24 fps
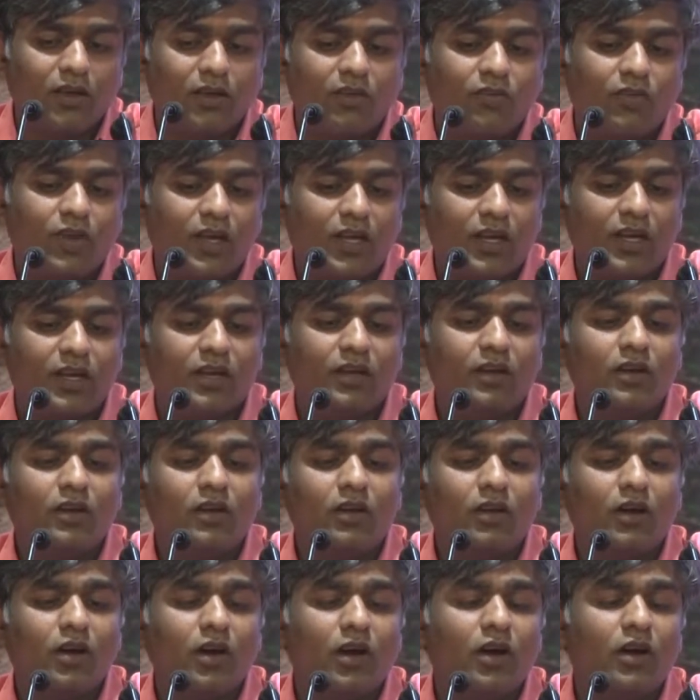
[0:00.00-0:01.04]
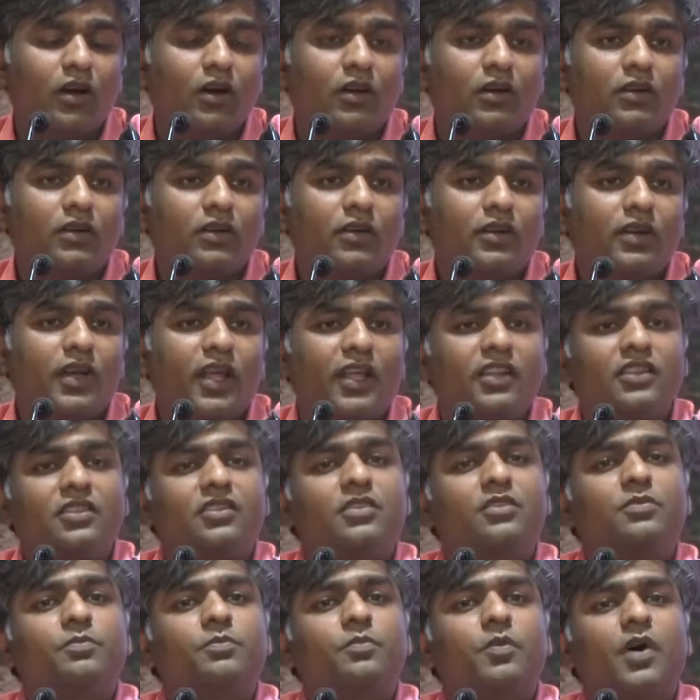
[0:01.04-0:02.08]
wherein a
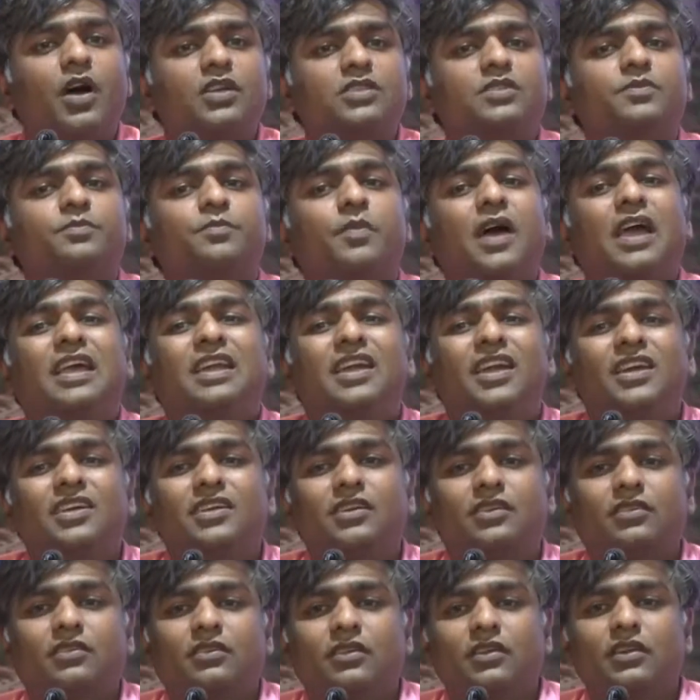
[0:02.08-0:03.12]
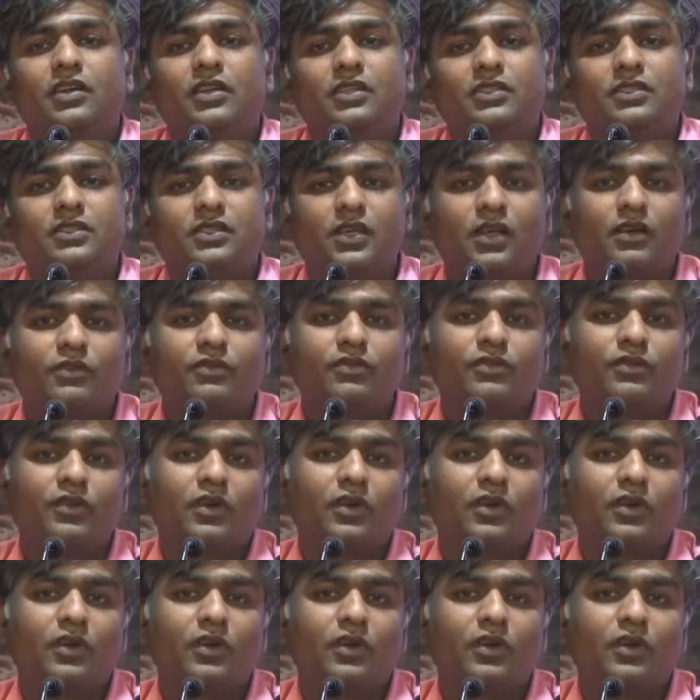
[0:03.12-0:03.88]
10th pass pilot in itself